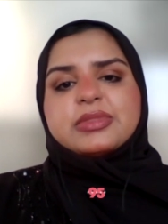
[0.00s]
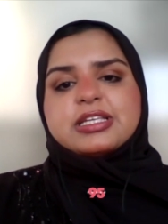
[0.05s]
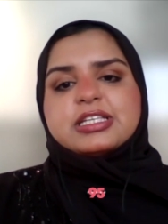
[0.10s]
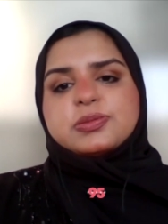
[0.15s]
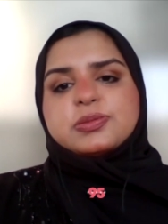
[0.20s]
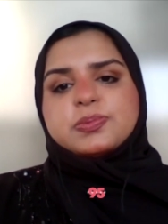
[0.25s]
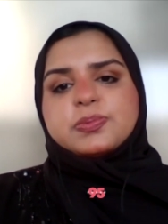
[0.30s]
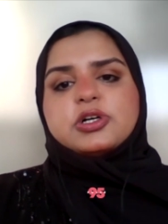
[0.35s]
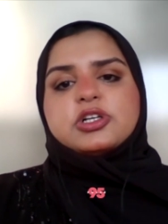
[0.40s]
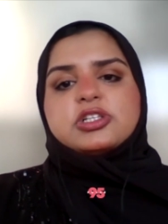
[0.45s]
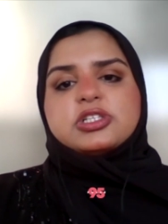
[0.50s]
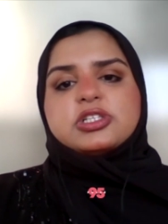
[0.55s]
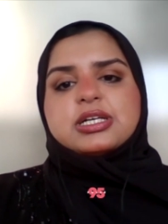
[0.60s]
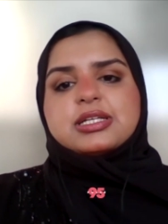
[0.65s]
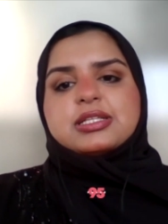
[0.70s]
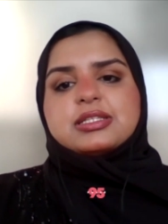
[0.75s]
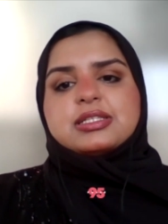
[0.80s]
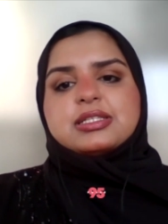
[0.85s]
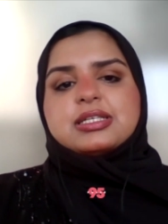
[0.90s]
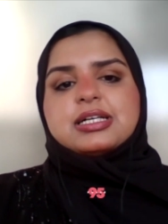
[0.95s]
this
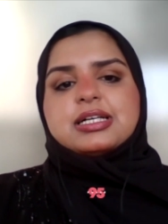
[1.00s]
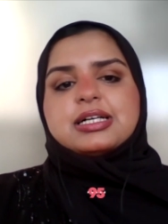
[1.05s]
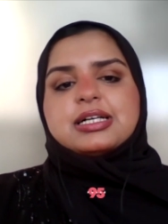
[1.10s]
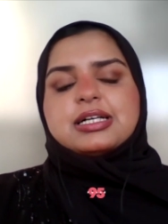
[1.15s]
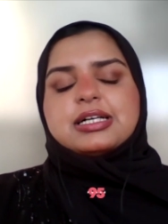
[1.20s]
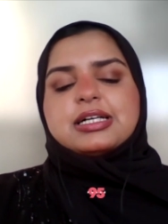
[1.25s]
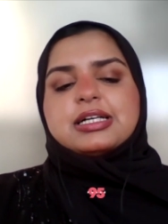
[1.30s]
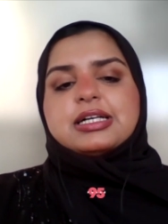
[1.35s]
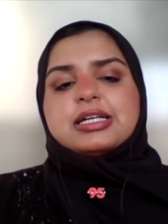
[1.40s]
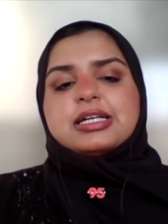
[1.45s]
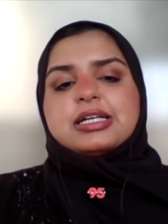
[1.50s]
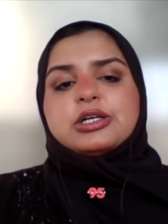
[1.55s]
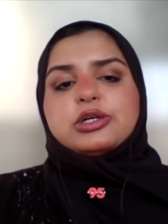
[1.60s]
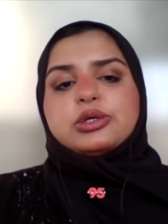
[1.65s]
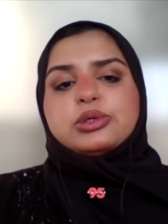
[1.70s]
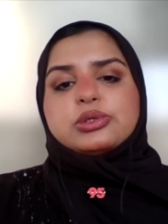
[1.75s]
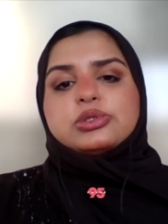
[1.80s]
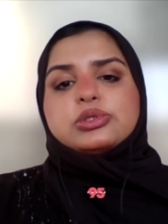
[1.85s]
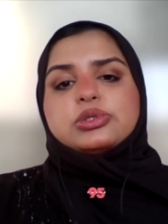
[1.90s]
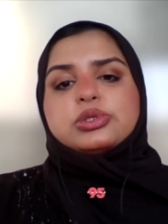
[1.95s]
project uh,
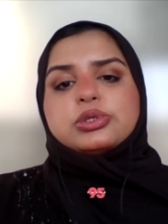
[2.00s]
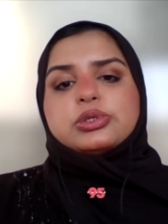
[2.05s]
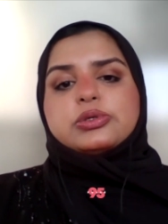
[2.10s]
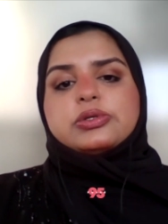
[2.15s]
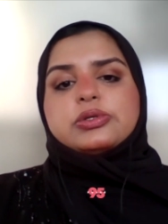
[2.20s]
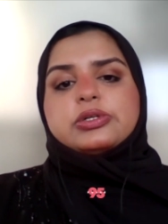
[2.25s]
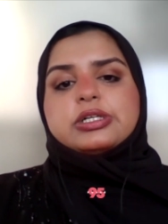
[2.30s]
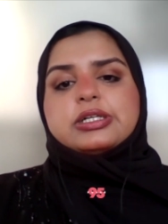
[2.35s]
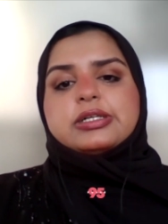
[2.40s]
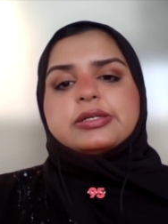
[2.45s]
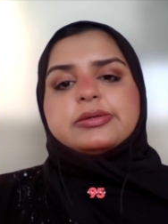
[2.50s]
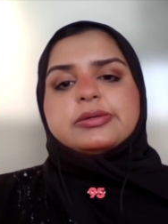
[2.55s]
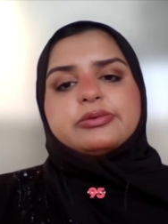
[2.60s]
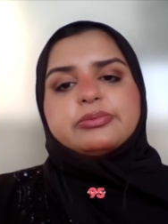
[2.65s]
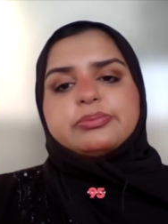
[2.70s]
also uh,